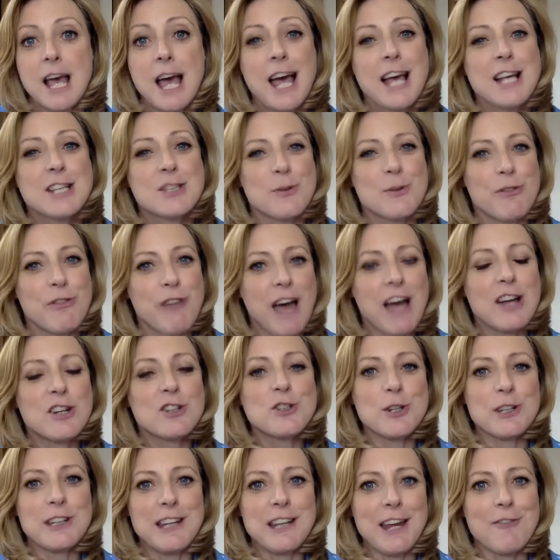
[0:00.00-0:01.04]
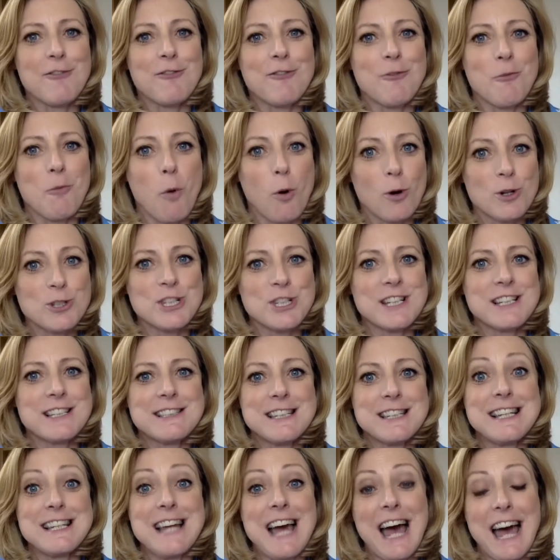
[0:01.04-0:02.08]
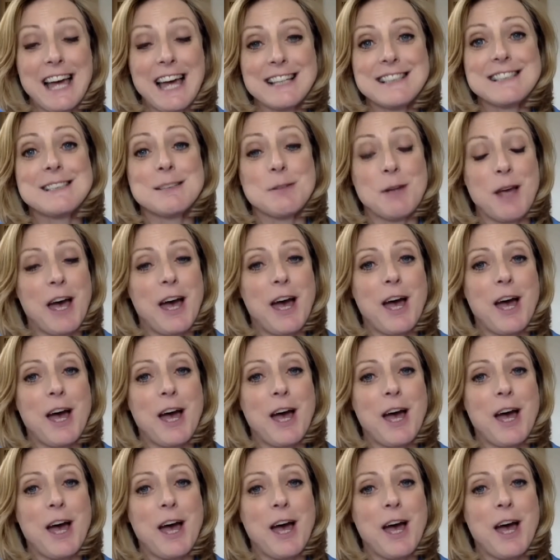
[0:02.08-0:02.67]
So that should give Washington and